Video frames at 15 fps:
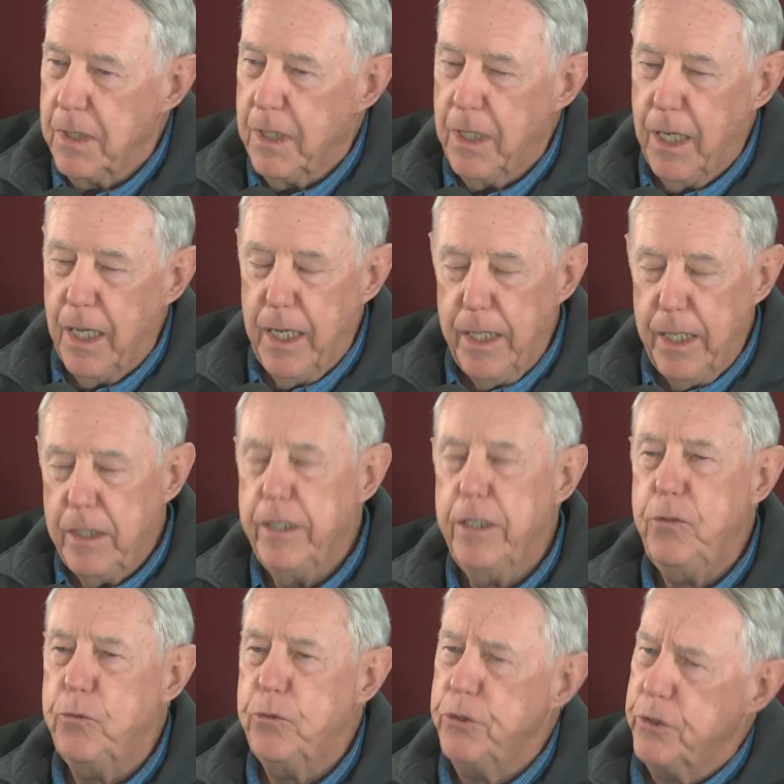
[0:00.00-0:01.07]
I had an
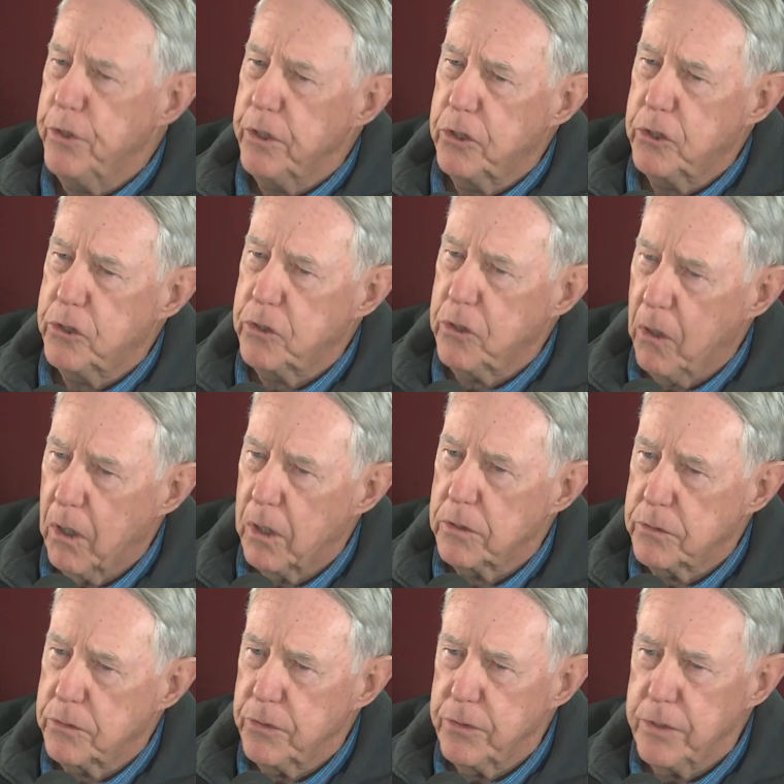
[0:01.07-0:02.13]
interesting
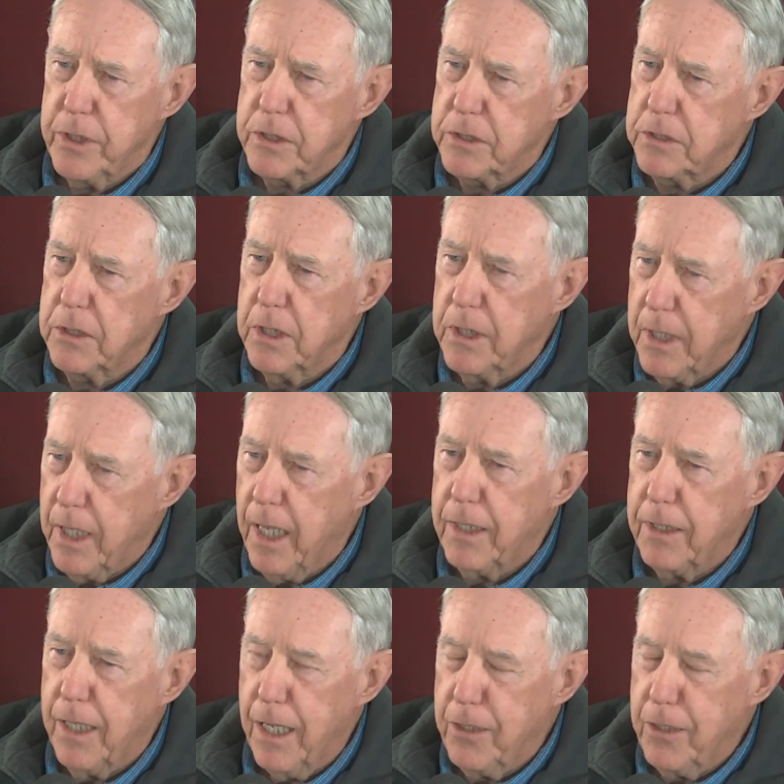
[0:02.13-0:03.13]
start to this that I